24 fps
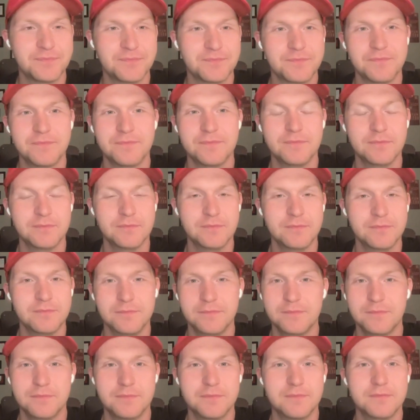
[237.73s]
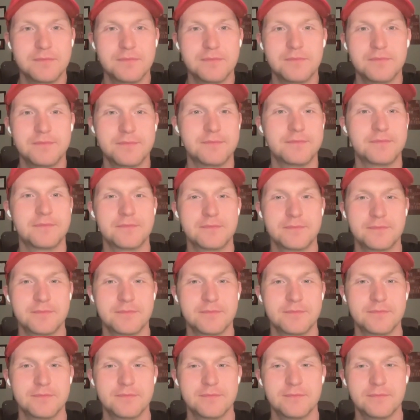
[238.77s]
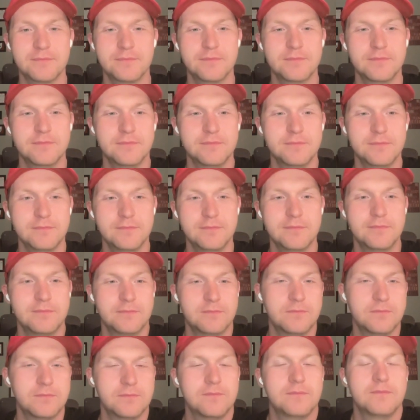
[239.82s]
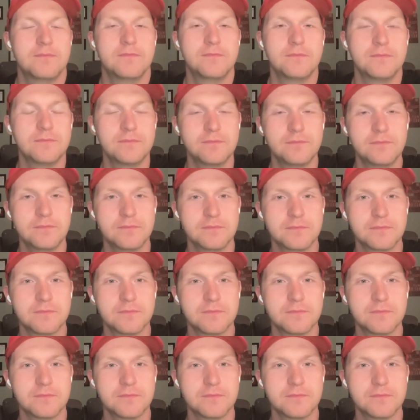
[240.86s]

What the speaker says: (silent)